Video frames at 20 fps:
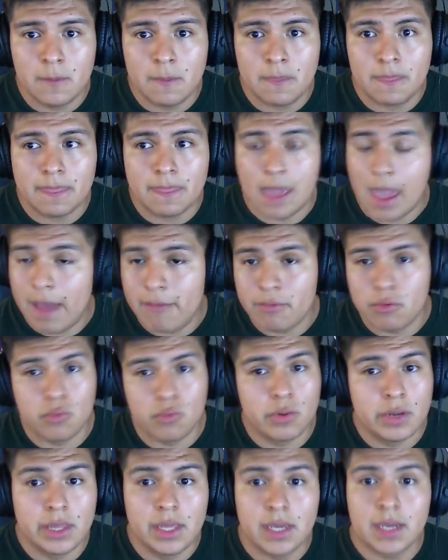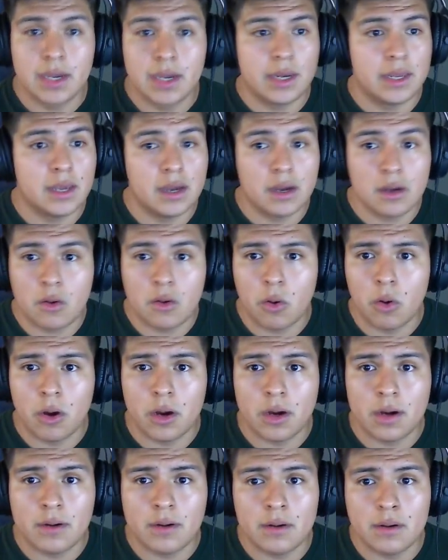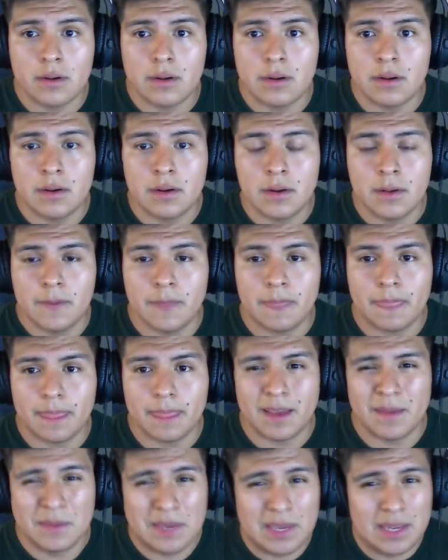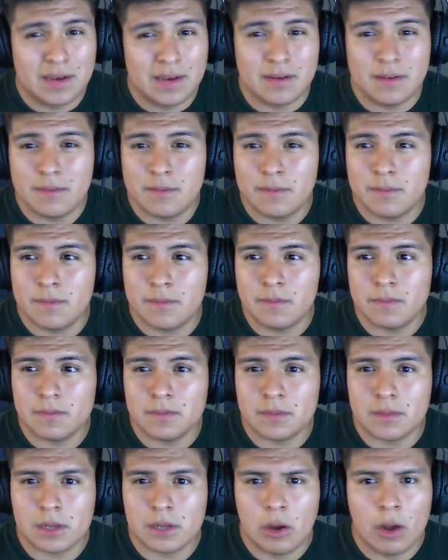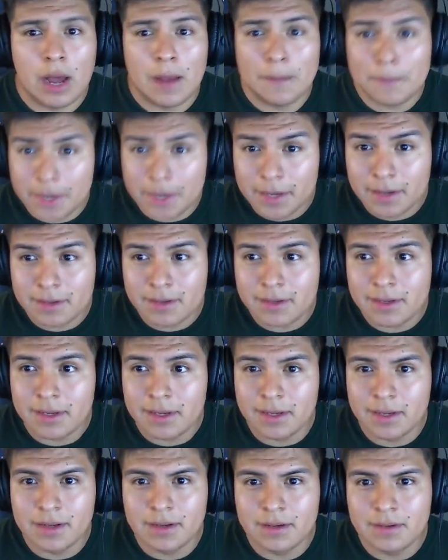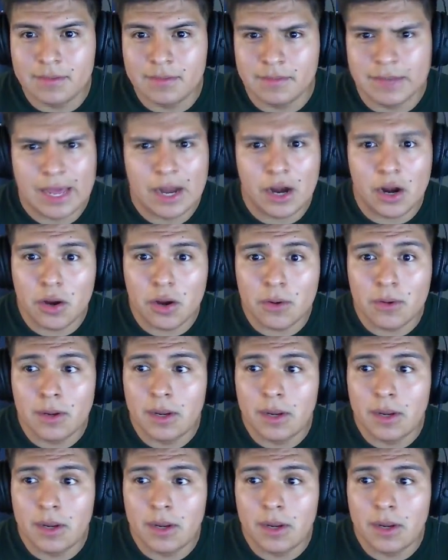They have a really good young core. I mean, Ohape, Neto,